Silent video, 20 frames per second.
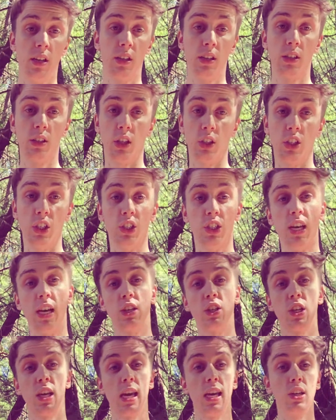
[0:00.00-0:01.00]
such as the
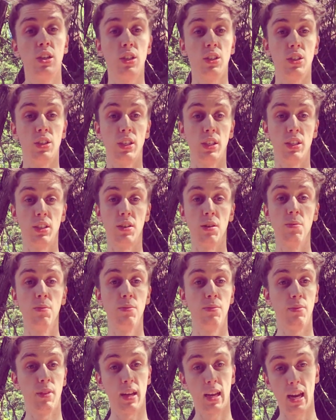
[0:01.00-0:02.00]
education system,
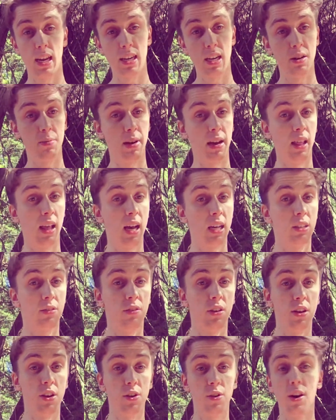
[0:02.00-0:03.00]
like I did in my last
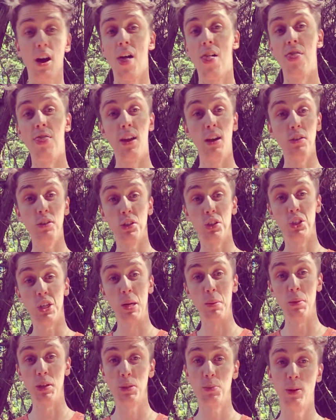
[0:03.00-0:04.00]
video, there's a
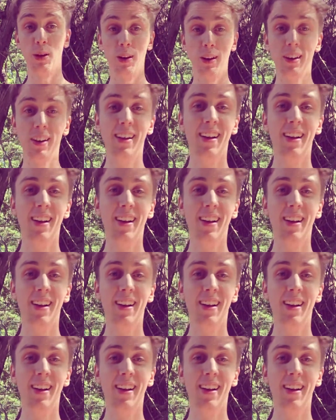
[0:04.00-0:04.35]
shameless plug.